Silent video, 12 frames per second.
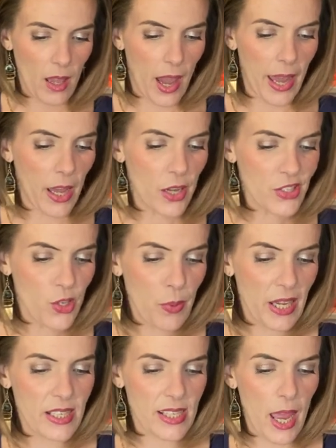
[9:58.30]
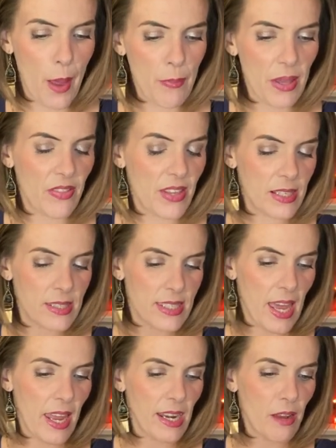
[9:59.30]
I also picked up this
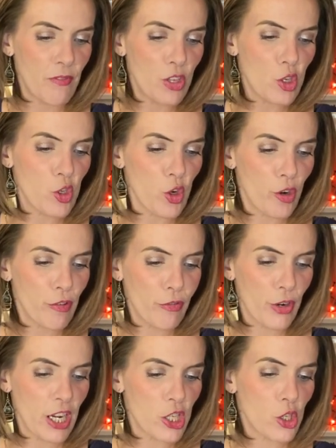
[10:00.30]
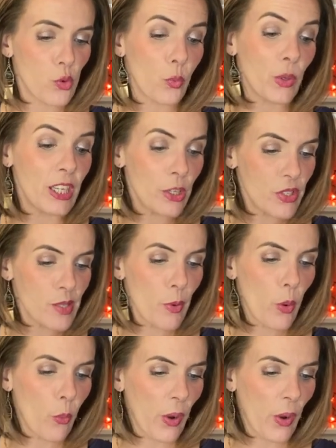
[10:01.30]
set of the SureFresh reusable